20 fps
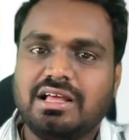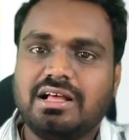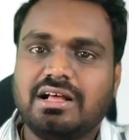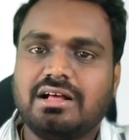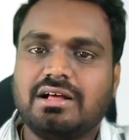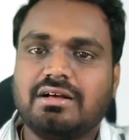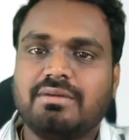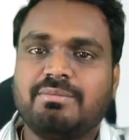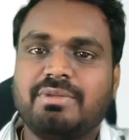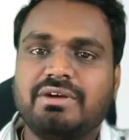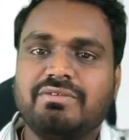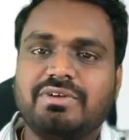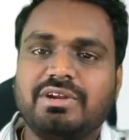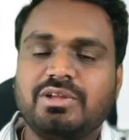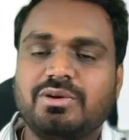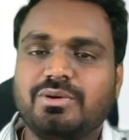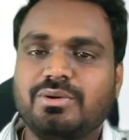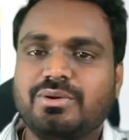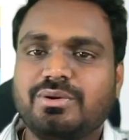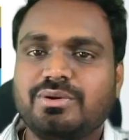But when
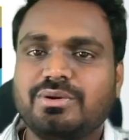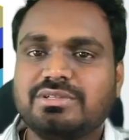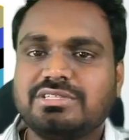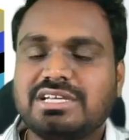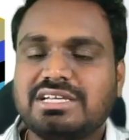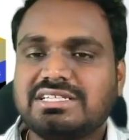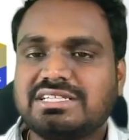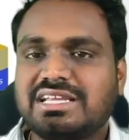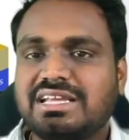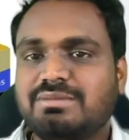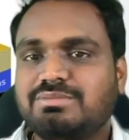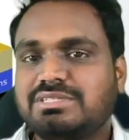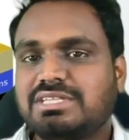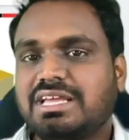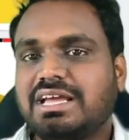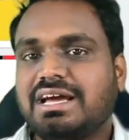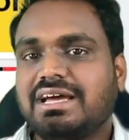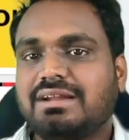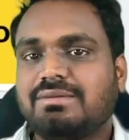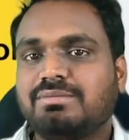you just keep
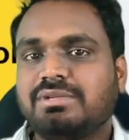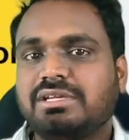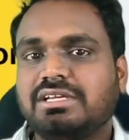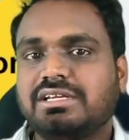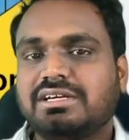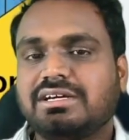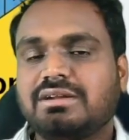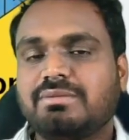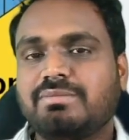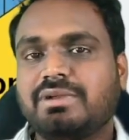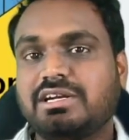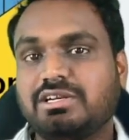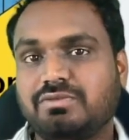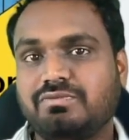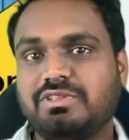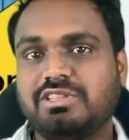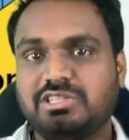CRM here, but